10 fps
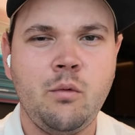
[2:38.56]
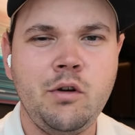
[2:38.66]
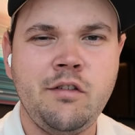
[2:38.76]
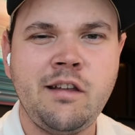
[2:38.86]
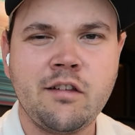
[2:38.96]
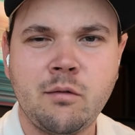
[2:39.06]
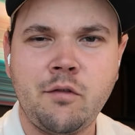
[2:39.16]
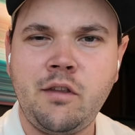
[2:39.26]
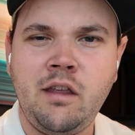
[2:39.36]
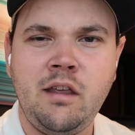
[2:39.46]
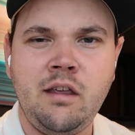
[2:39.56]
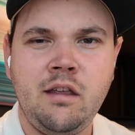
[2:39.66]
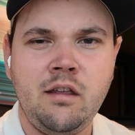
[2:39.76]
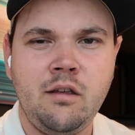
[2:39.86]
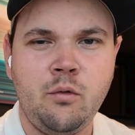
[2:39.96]
what do you see as some of
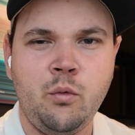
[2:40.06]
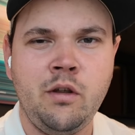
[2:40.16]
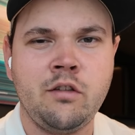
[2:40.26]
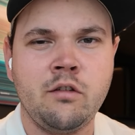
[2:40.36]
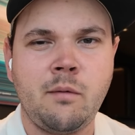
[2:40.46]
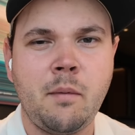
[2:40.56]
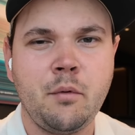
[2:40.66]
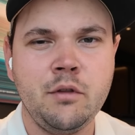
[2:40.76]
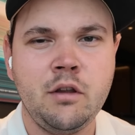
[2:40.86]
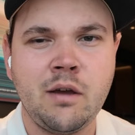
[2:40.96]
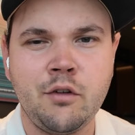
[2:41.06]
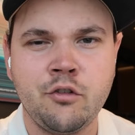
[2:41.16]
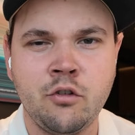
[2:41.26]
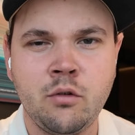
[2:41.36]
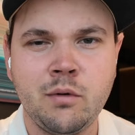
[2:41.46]
the reasons why people need to have a
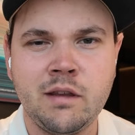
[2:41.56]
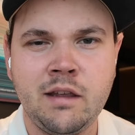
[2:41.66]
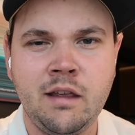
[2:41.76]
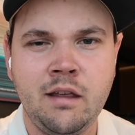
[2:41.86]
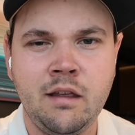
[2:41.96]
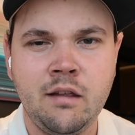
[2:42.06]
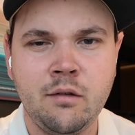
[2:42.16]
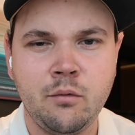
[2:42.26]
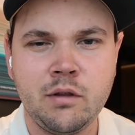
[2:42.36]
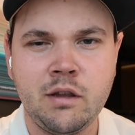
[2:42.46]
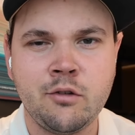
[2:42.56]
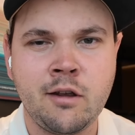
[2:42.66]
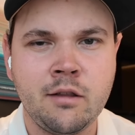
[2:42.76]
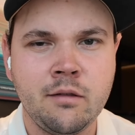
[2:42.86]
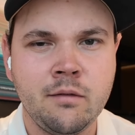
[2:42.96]
journal when they
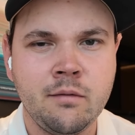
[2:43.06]
trade?